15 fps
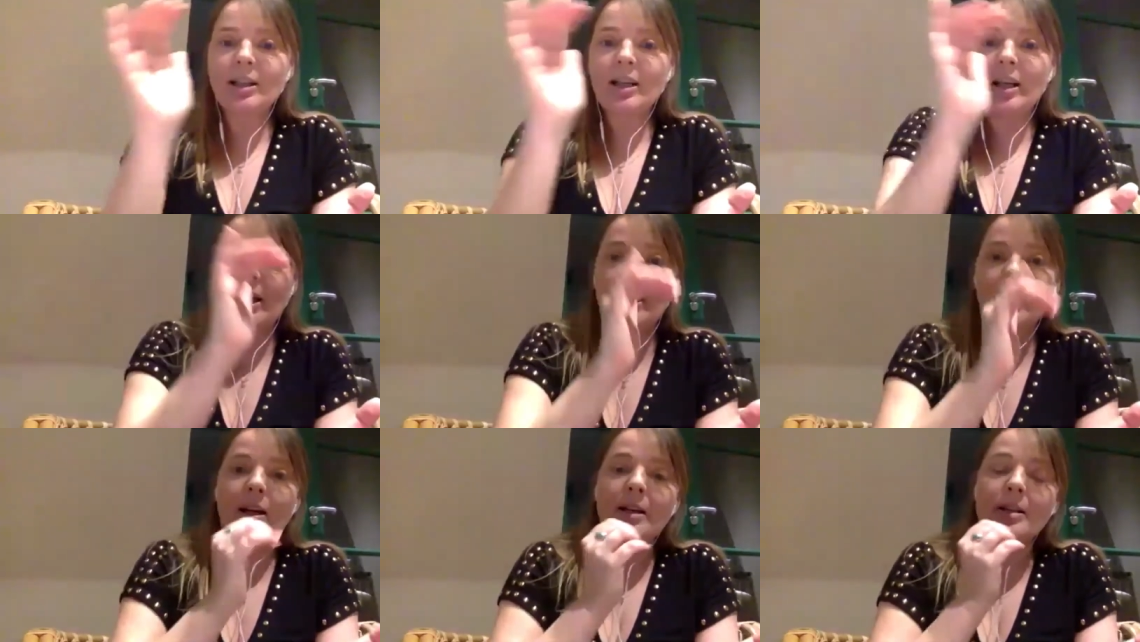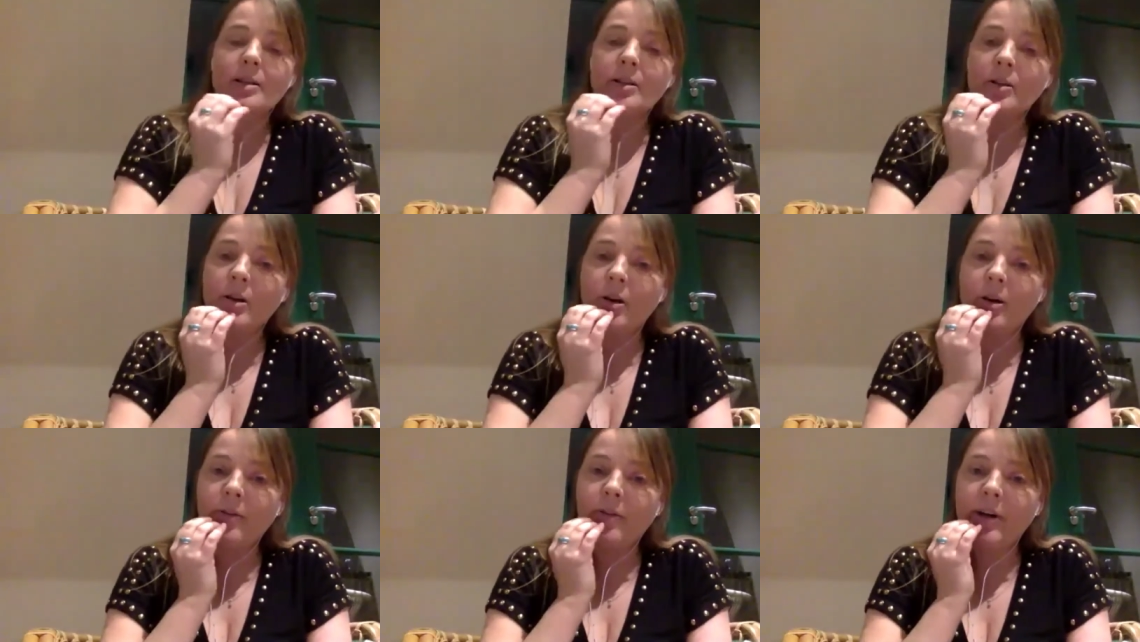the areas you
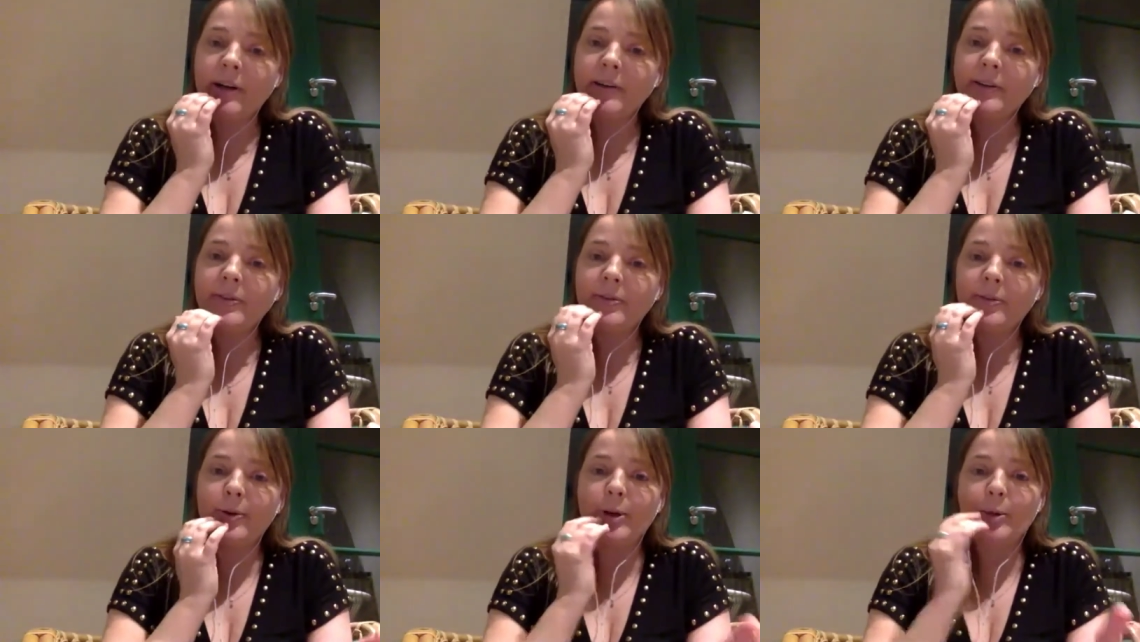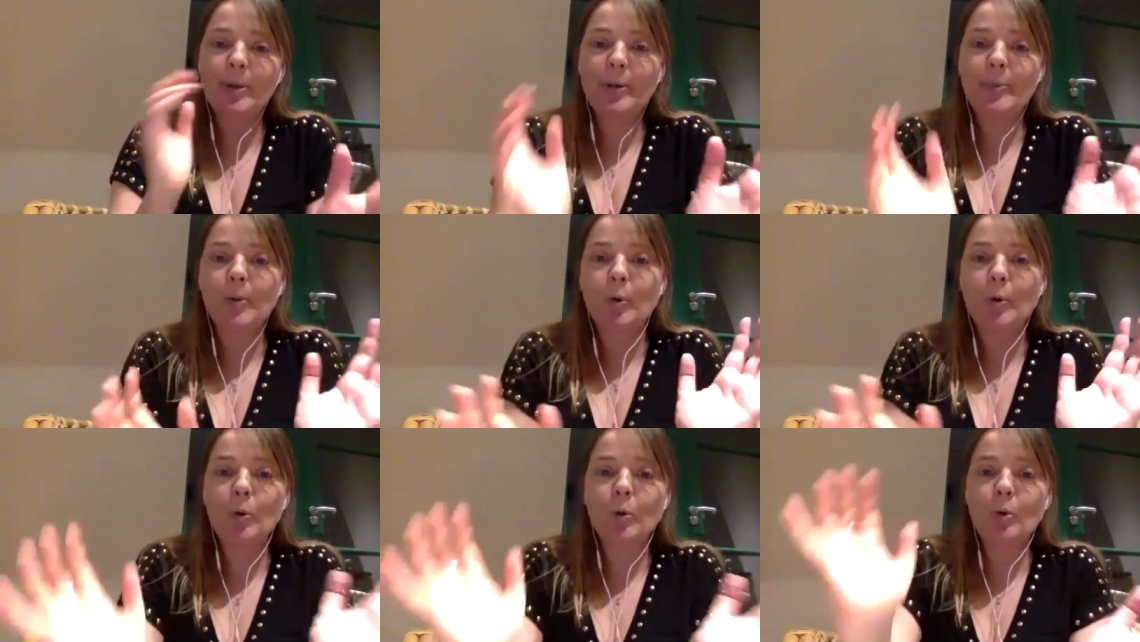cover for the
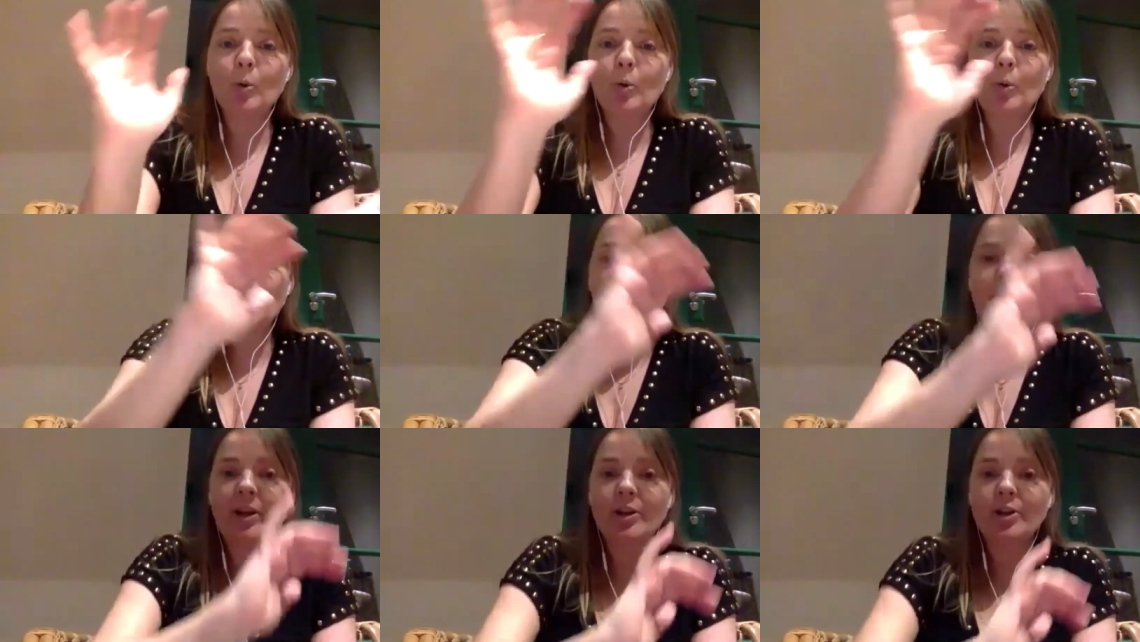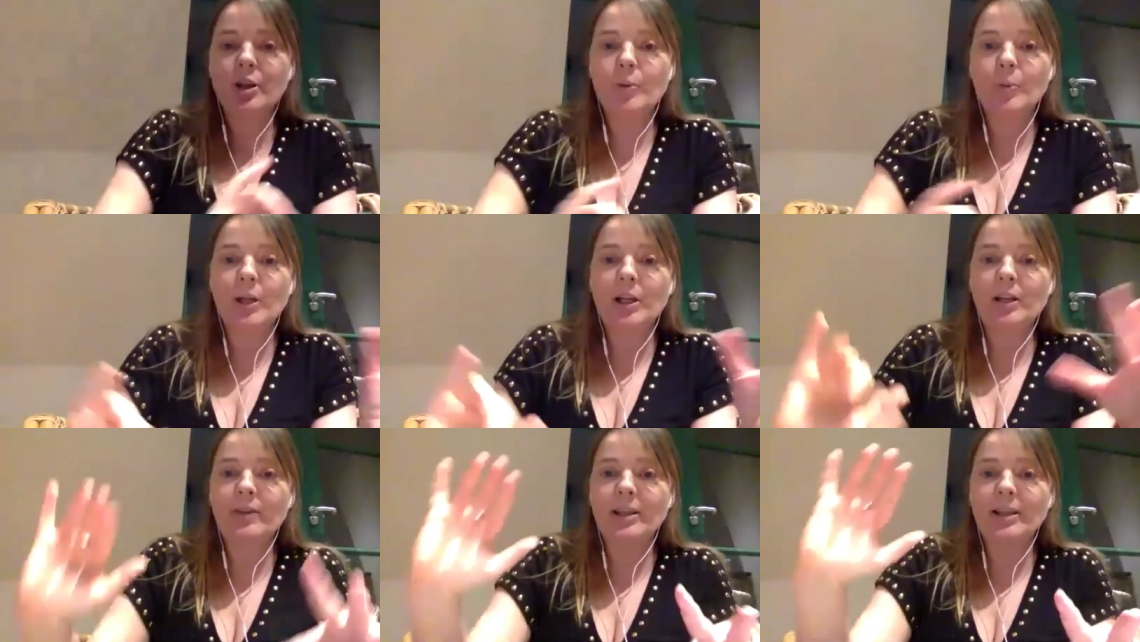people who eventually will
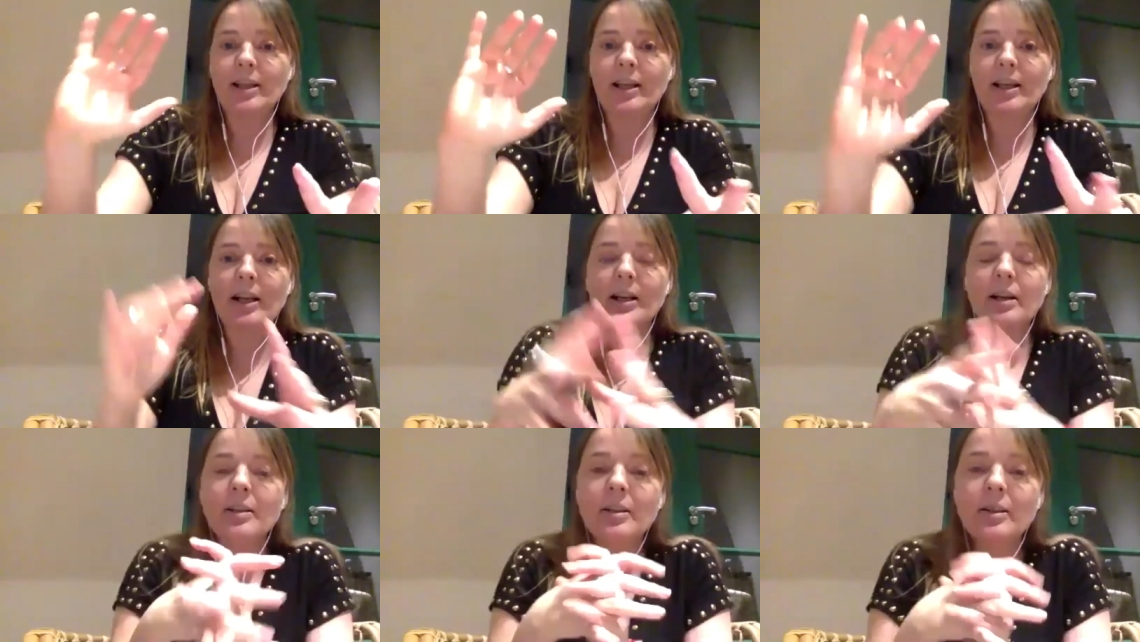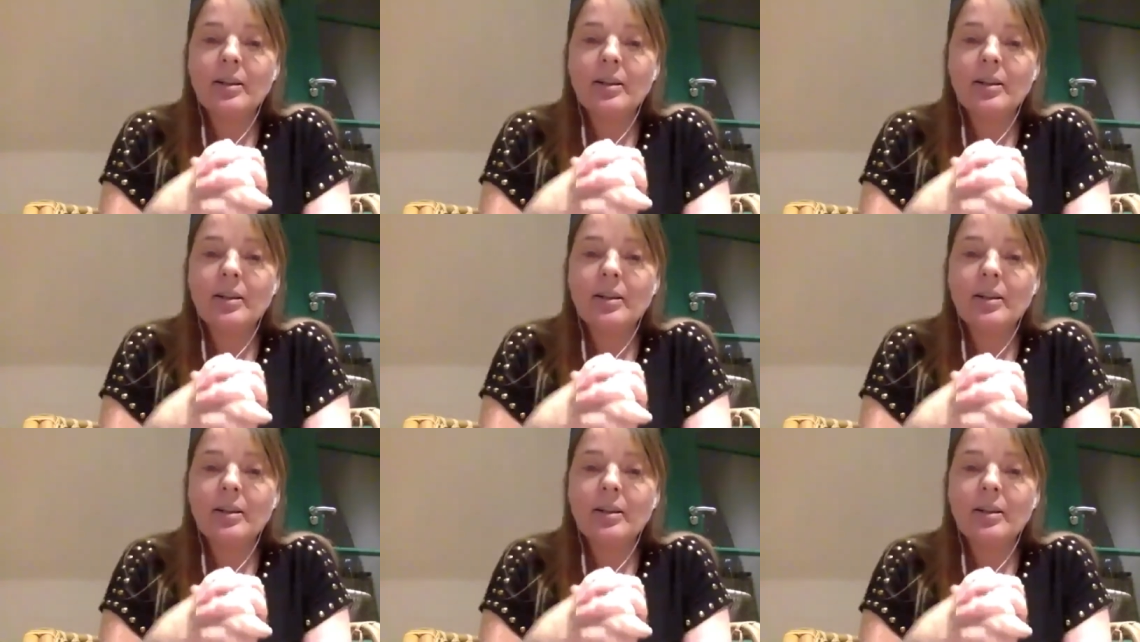live in the area?